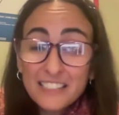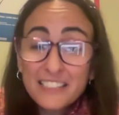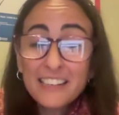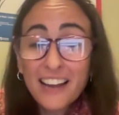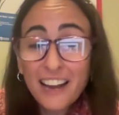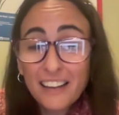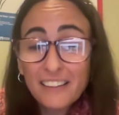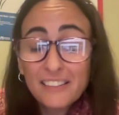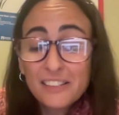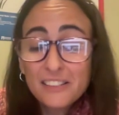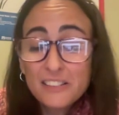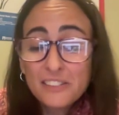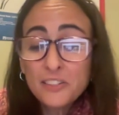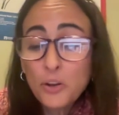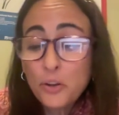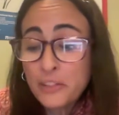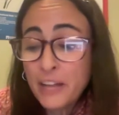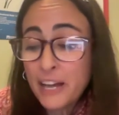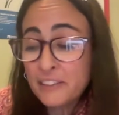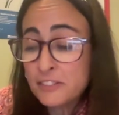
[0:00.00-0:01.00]
Yeah.
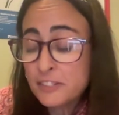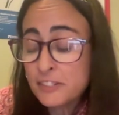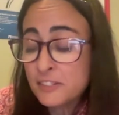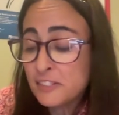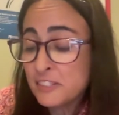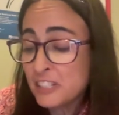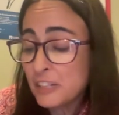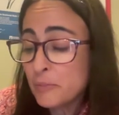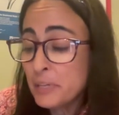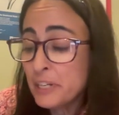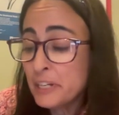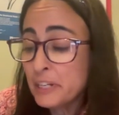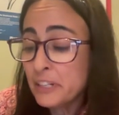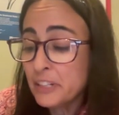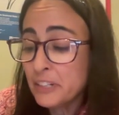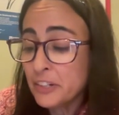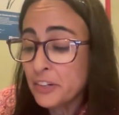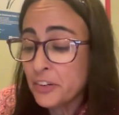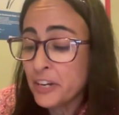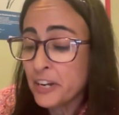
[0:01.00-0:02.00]
So that's
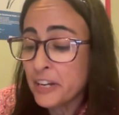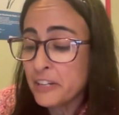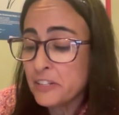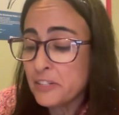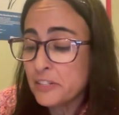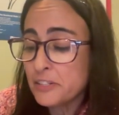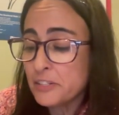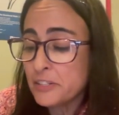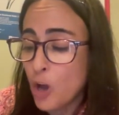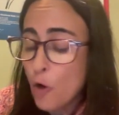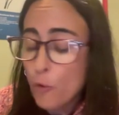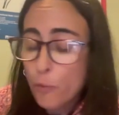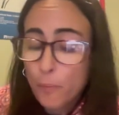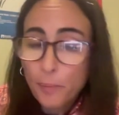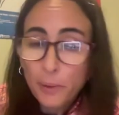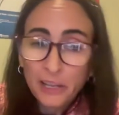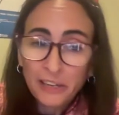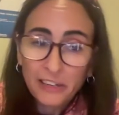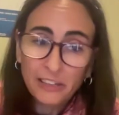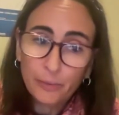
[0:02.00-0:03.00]
stimming creates
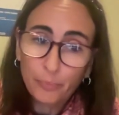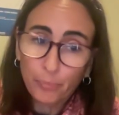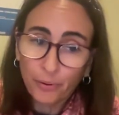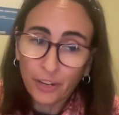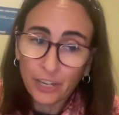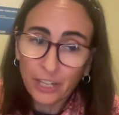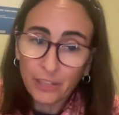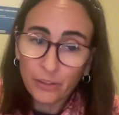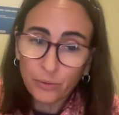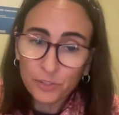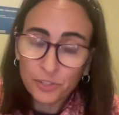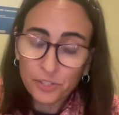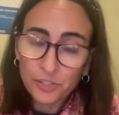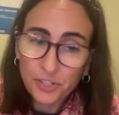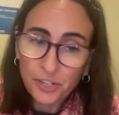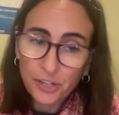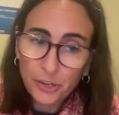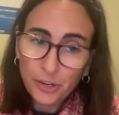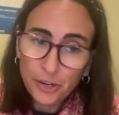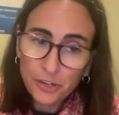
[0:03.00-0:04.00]
dopamine in the brain, which is
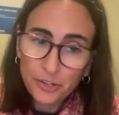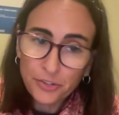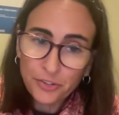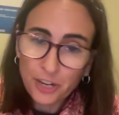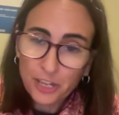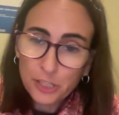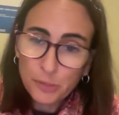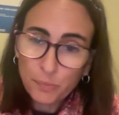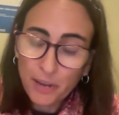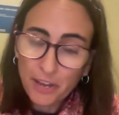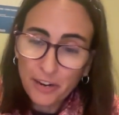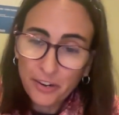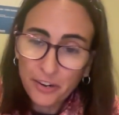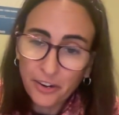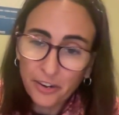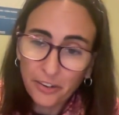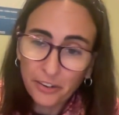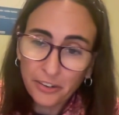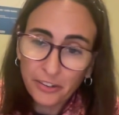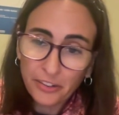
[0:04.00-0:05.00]
a
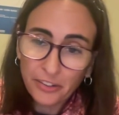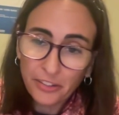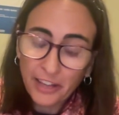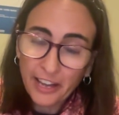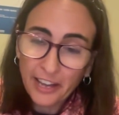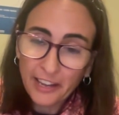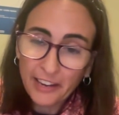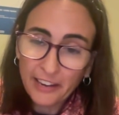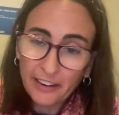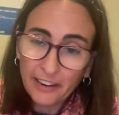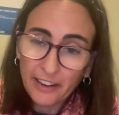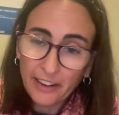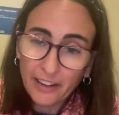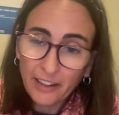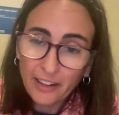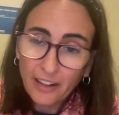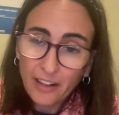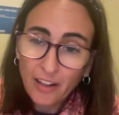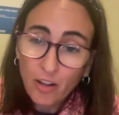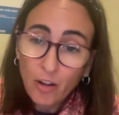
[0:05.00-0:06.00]
neurotransmitter that
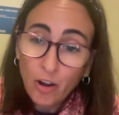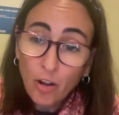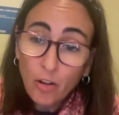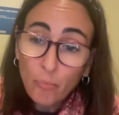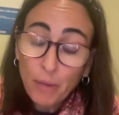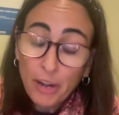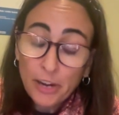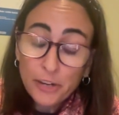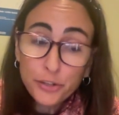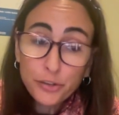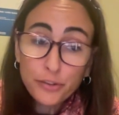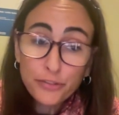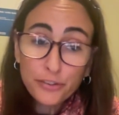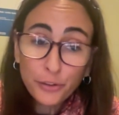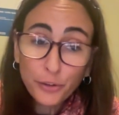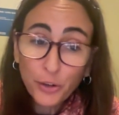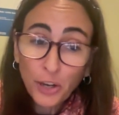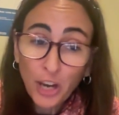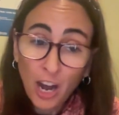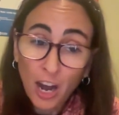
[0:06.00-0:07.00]
makes you
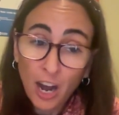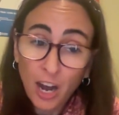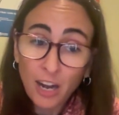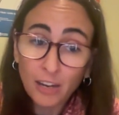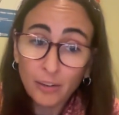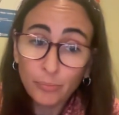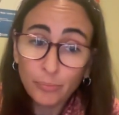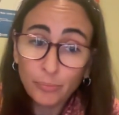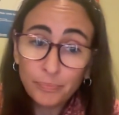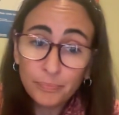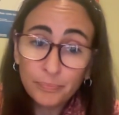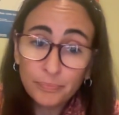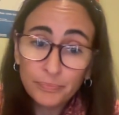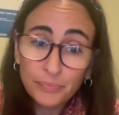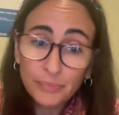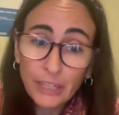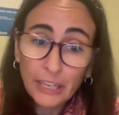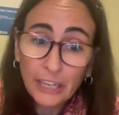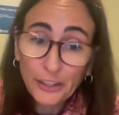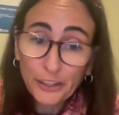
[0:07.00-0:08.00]
feel calm
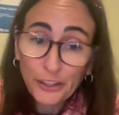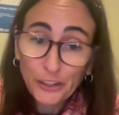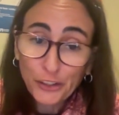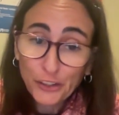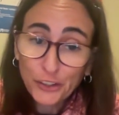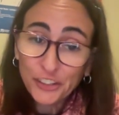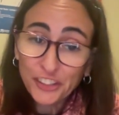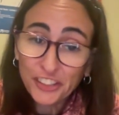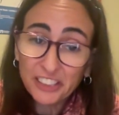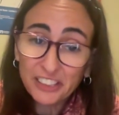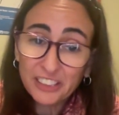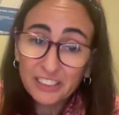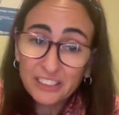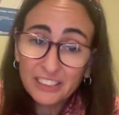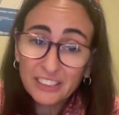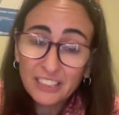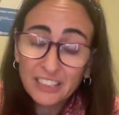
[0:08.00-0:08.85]
and good.